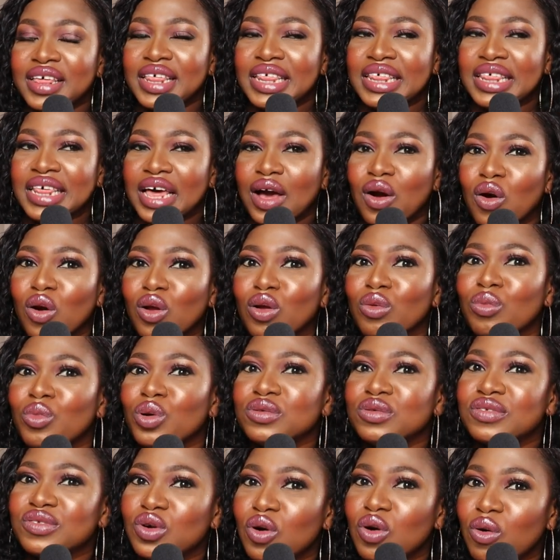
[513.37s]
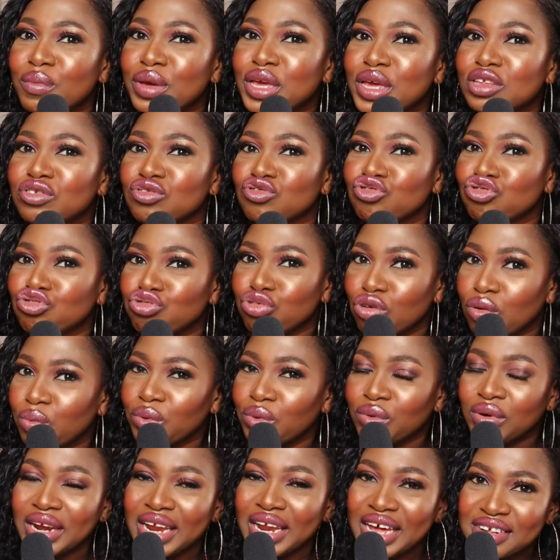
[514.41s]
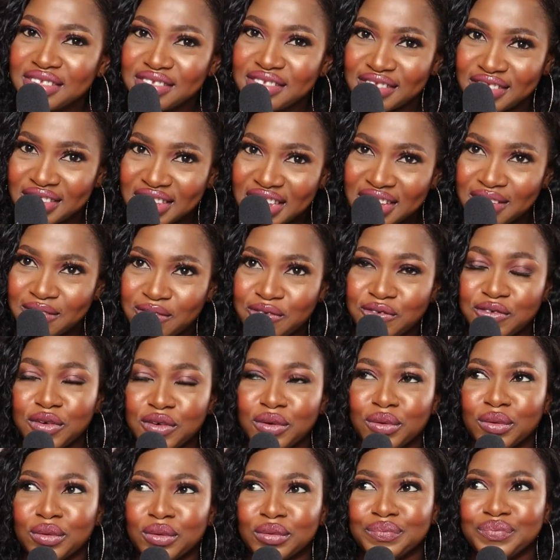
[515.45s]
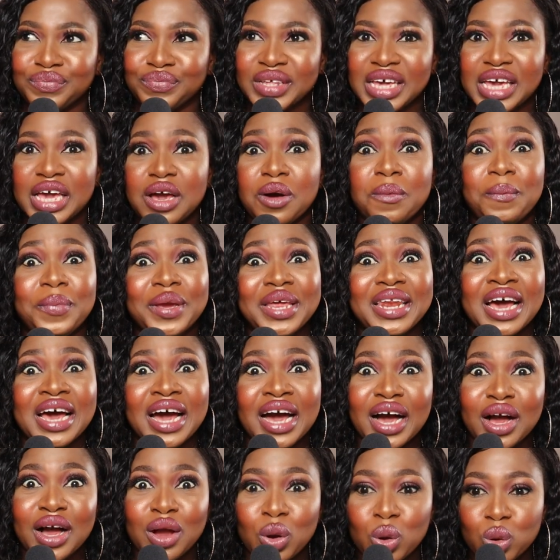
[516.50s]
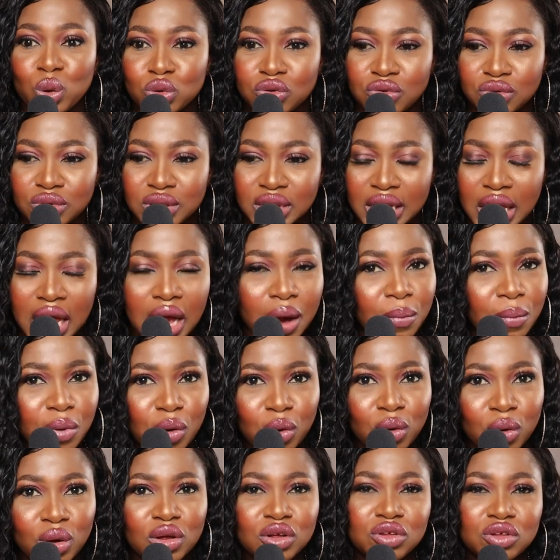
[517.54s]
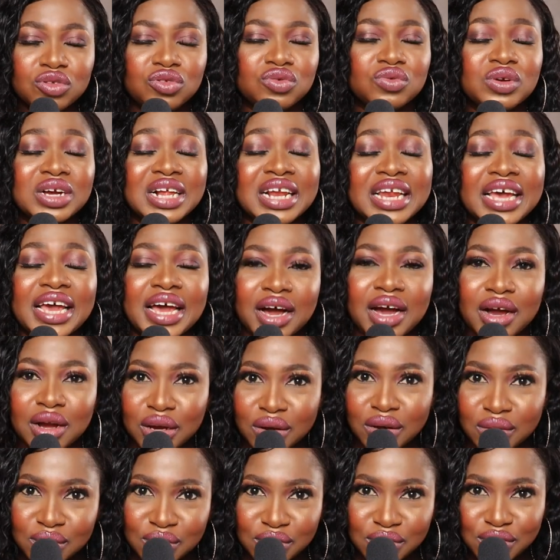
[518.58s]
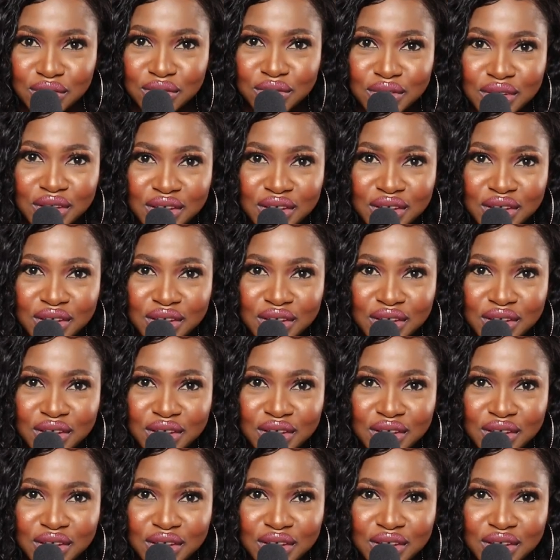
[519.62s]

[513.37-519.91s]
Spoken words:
that almost got me into trouble last year for helping her go to the Abo to clear her goose.